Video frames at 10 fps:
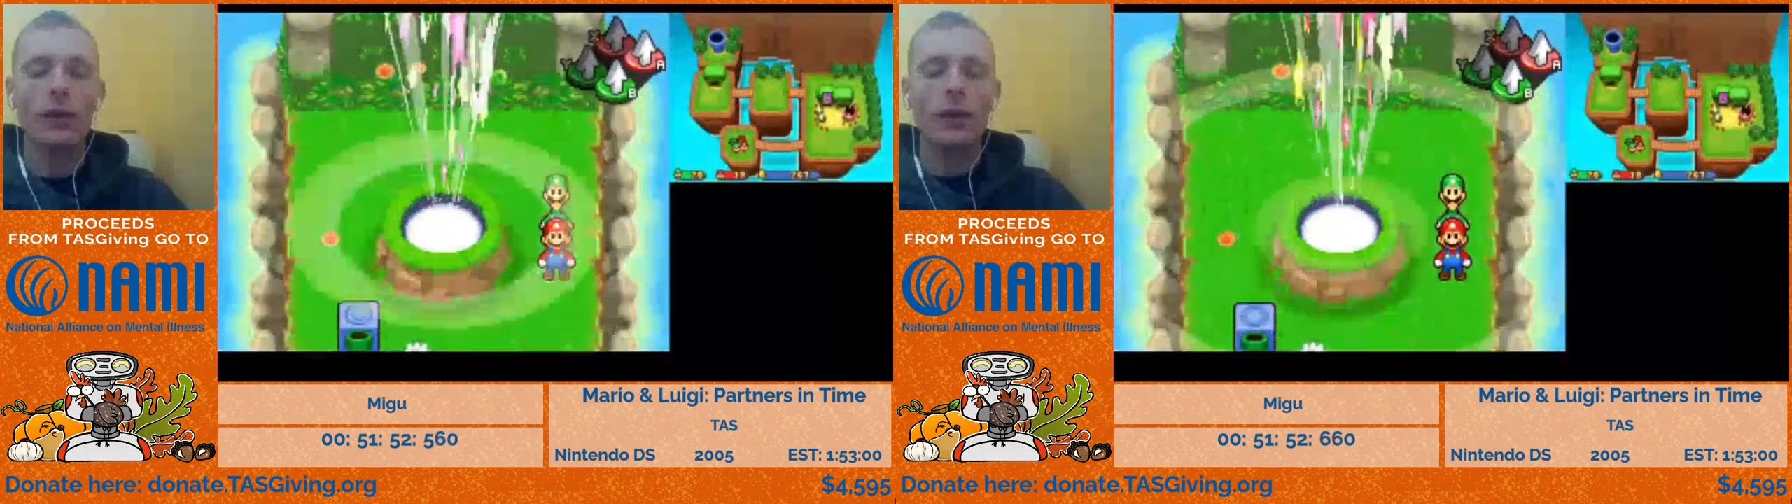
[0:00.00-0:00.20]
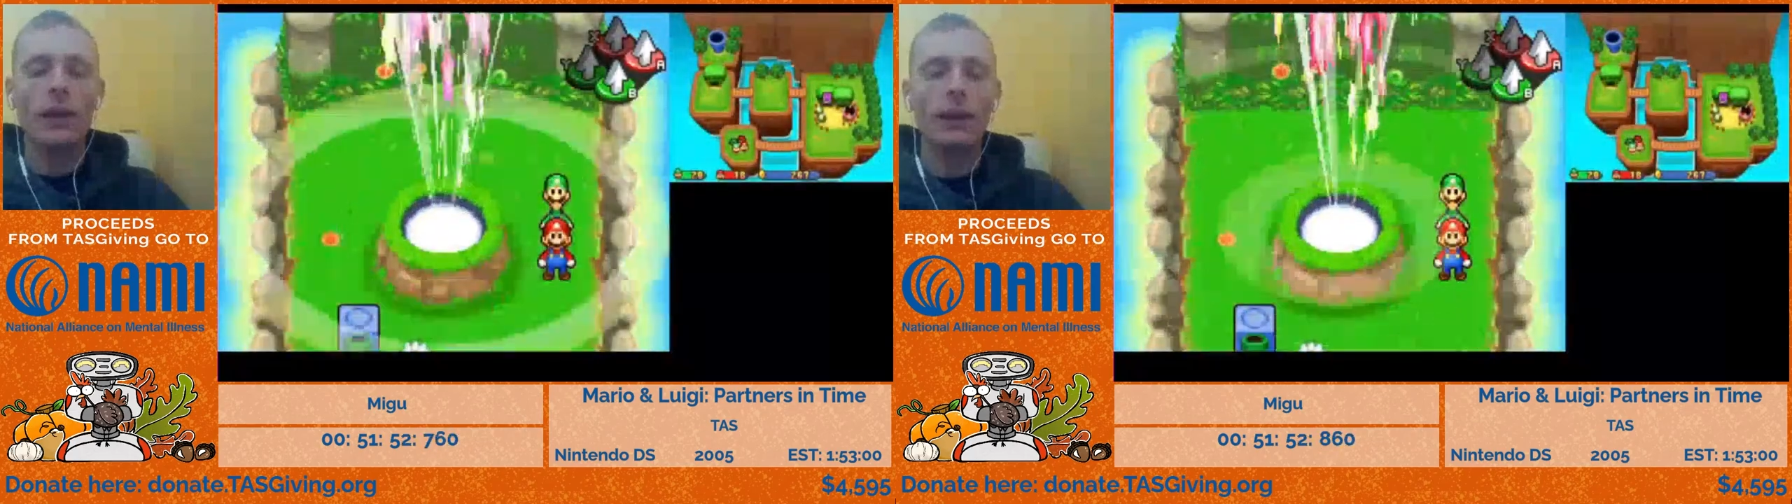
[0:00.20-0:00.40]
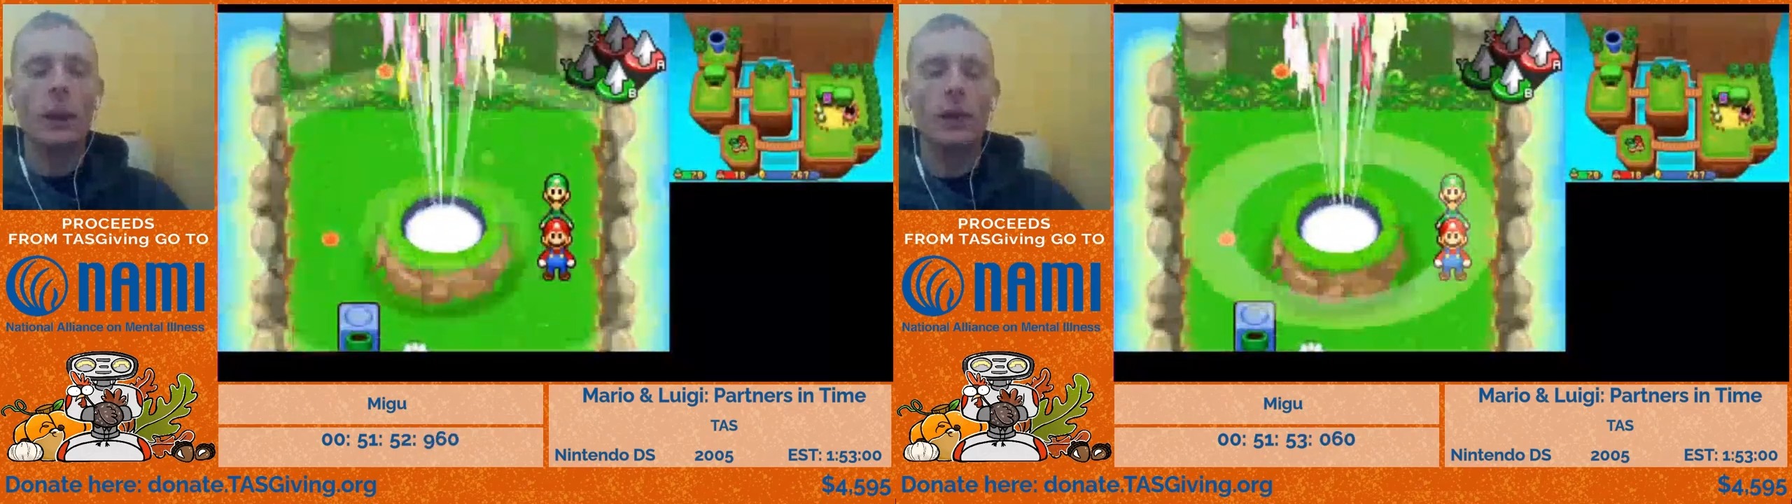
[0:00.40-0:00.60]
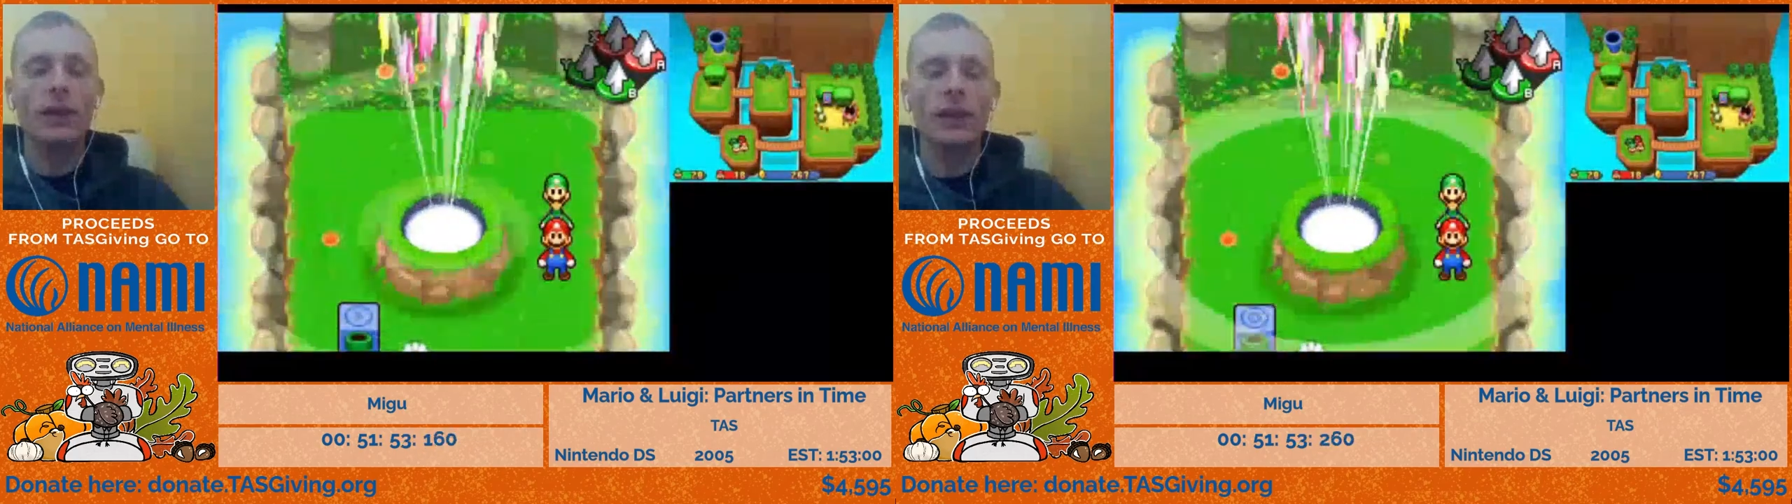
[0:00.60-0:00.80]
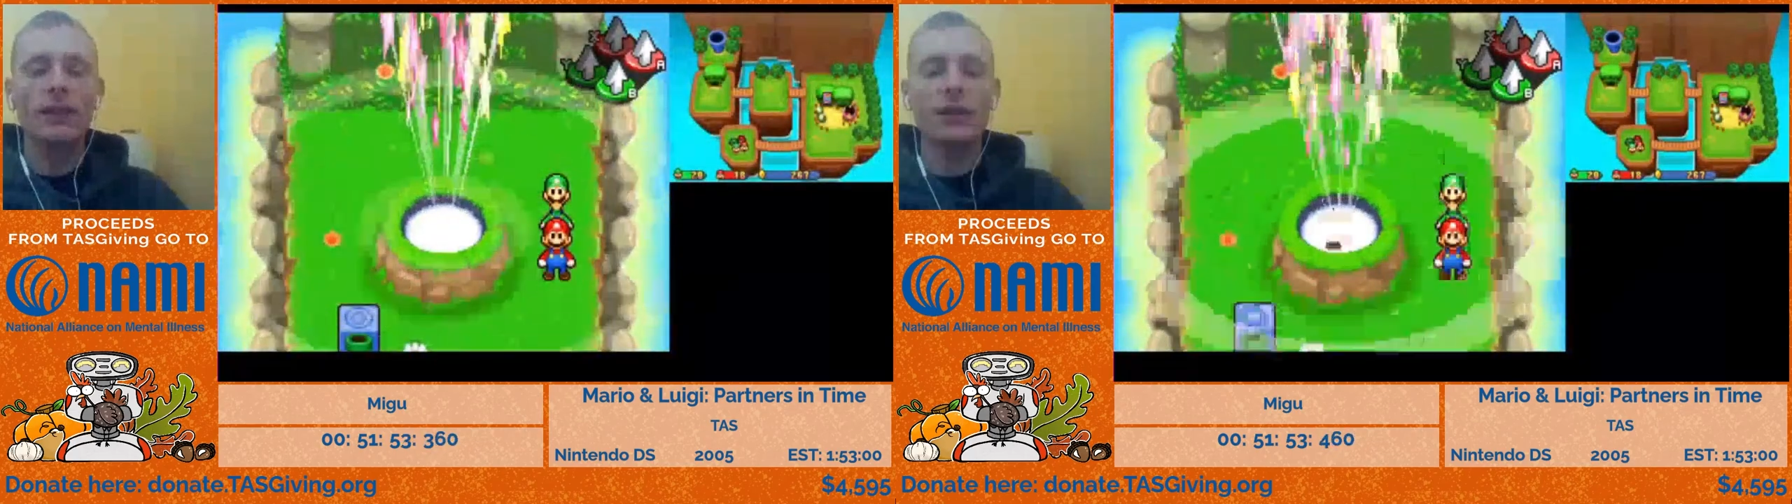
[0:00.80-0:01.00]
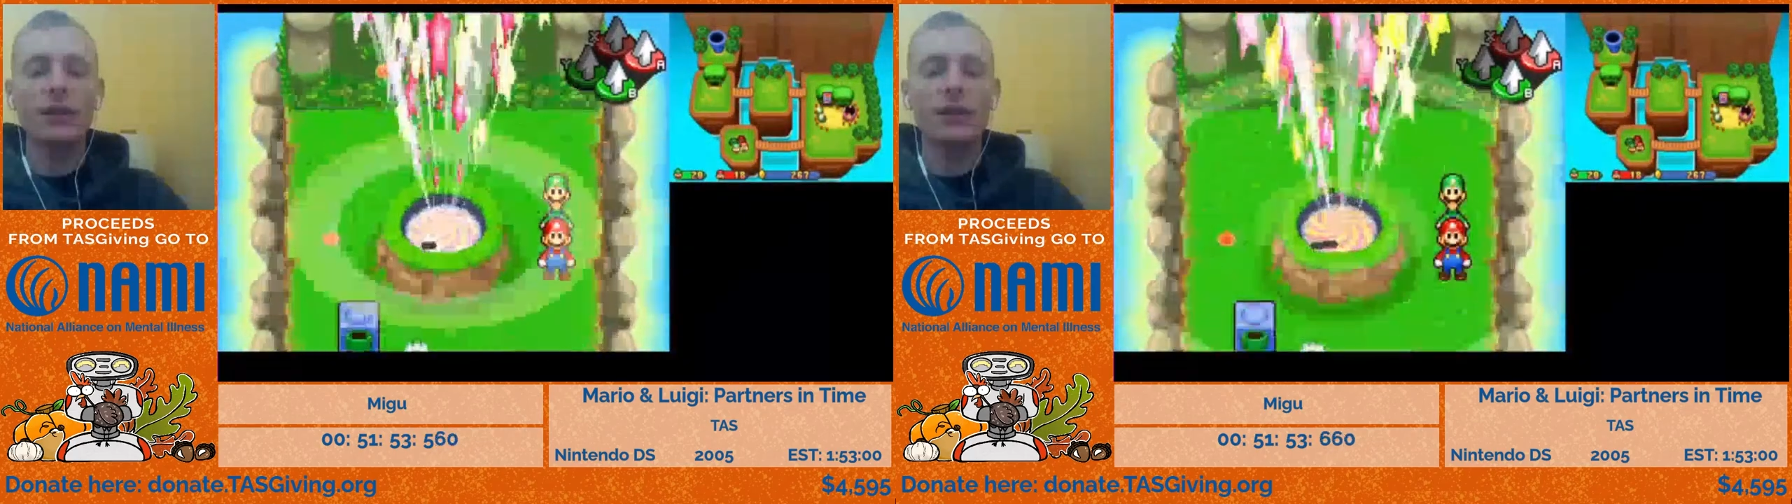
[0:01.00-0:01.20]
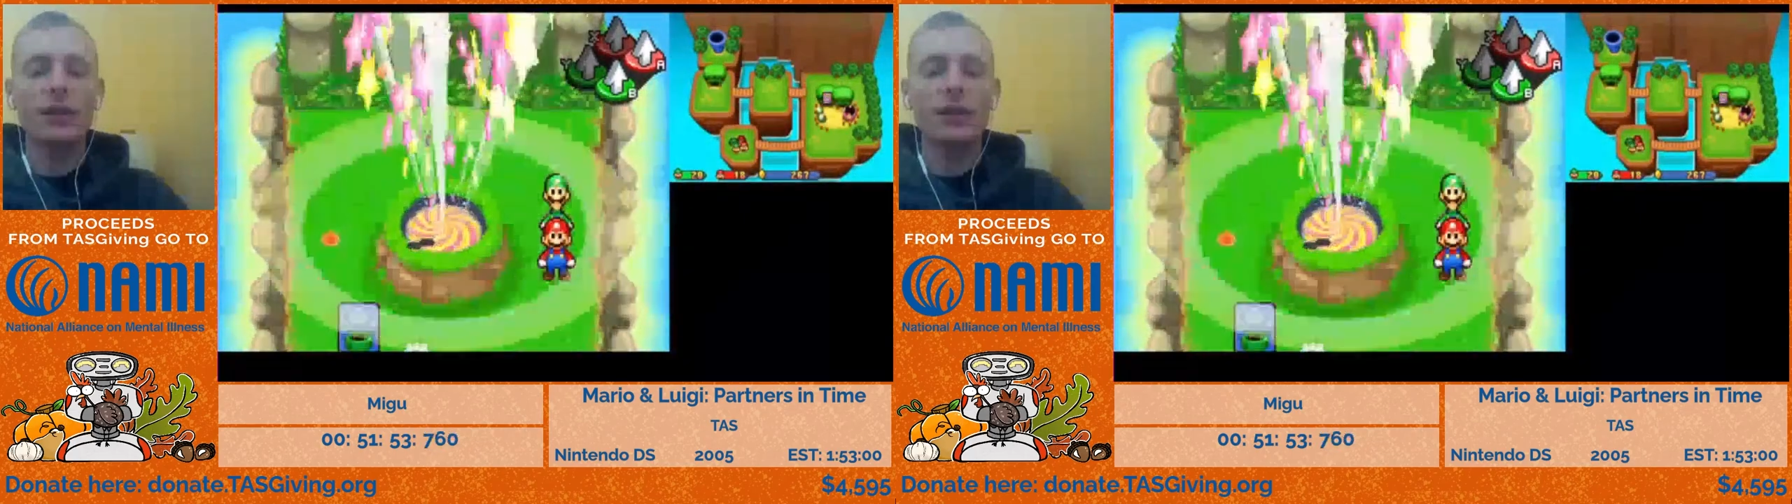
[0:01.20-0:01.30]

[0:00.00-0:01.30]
And now we're in the next area of the